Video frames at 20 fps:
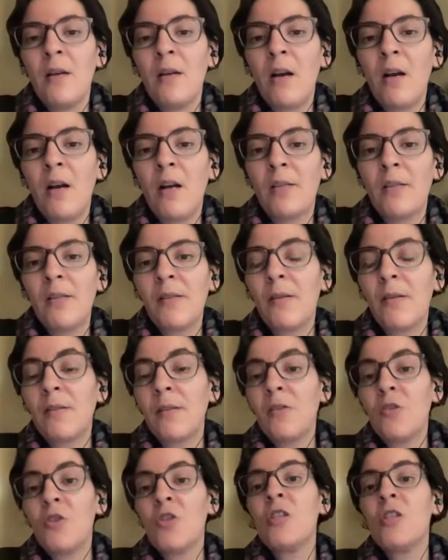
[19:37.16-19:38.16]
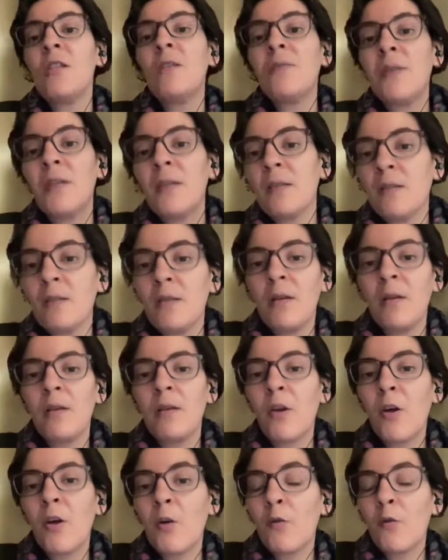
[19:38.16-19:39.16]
It's not achieving a lot